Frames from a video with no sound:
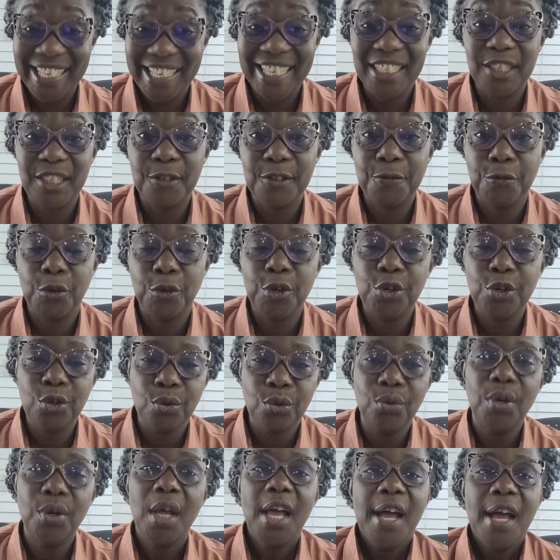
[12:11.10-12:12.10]
it's for
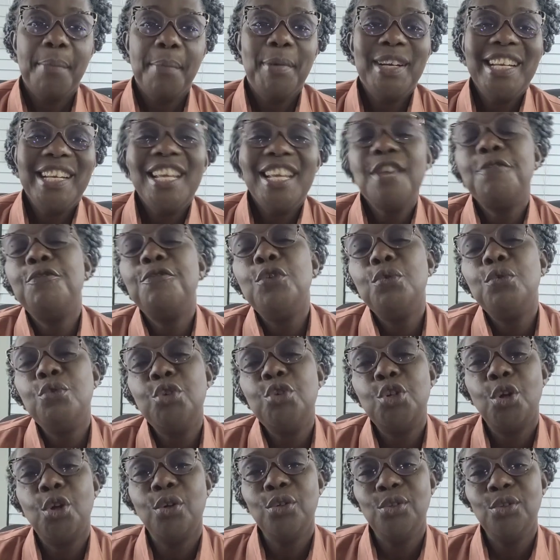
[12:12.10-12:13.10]
you. But if
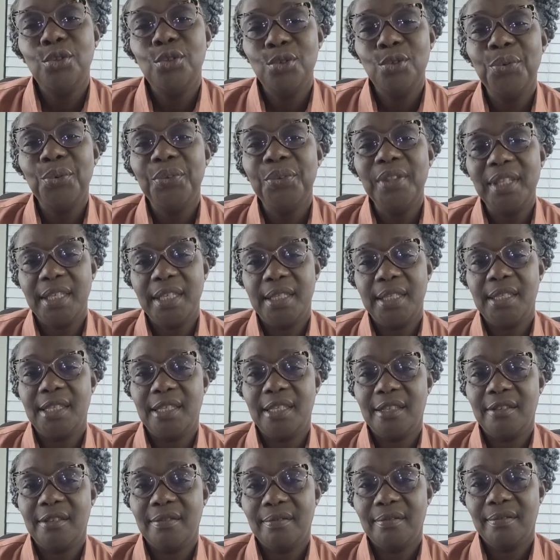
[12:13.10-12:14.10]
you don't know
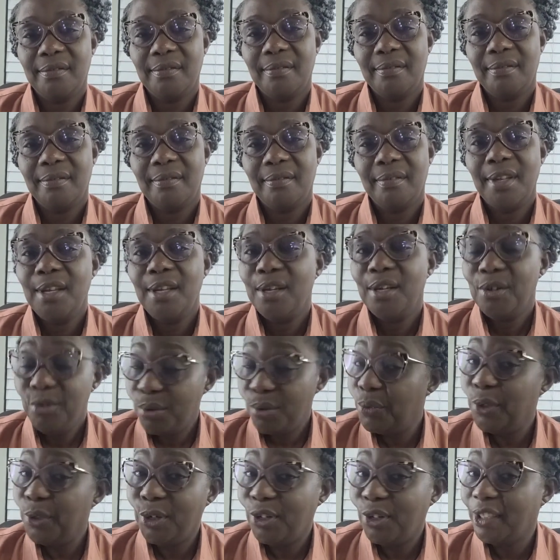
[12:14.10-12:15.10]
this,
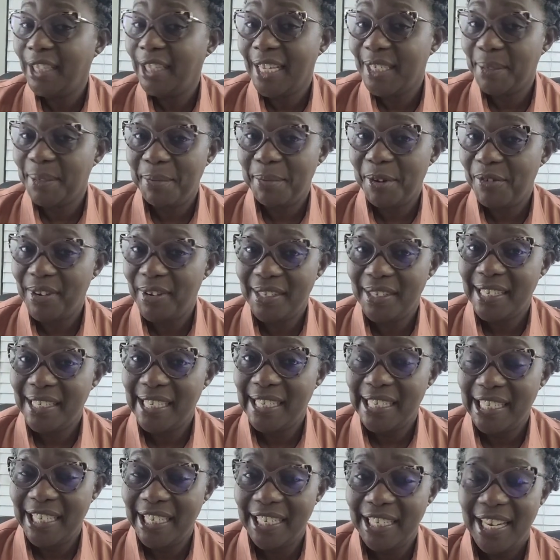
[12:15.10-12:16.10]
you will not experience
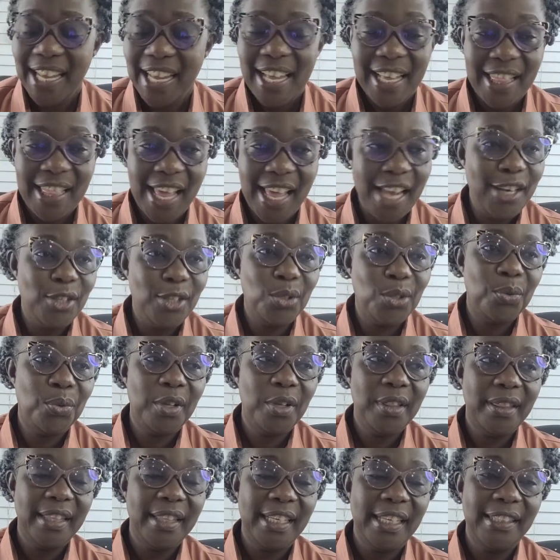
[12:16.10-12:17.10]
healing. That is
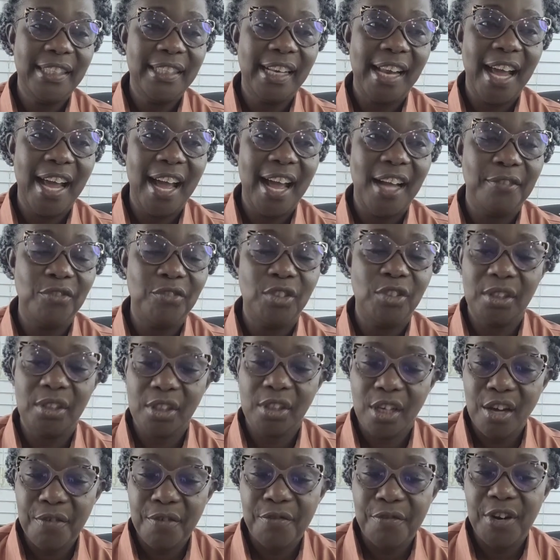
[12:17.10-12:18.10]
one thing that I have
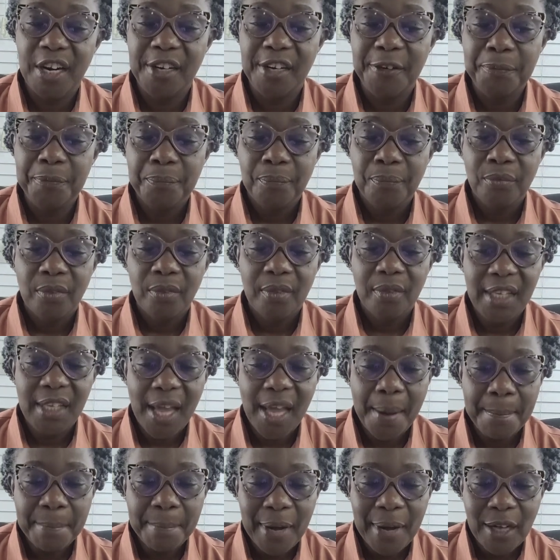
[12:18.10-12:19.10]
discovered. The
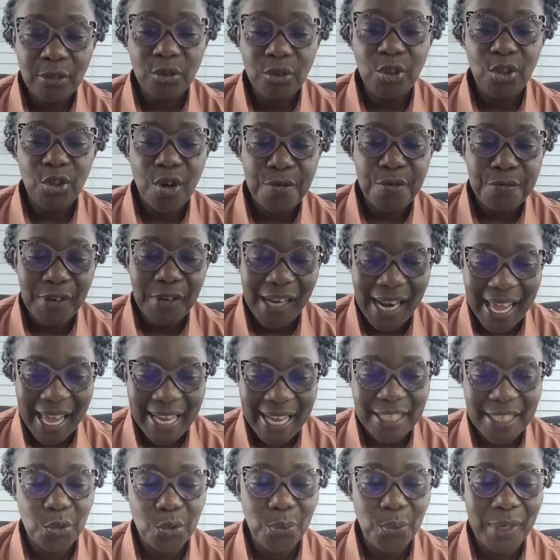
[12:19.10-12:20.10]
amount of
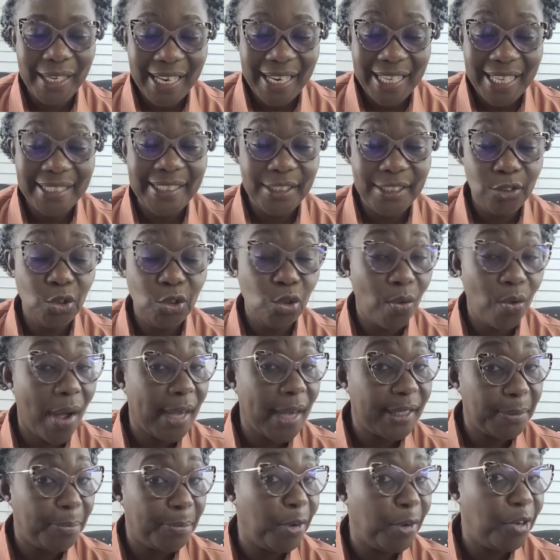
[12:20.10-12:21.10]
light we let into
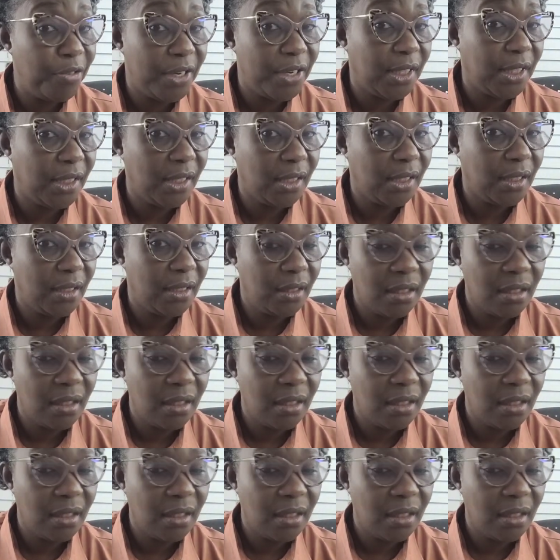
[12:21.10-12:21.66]
our spirit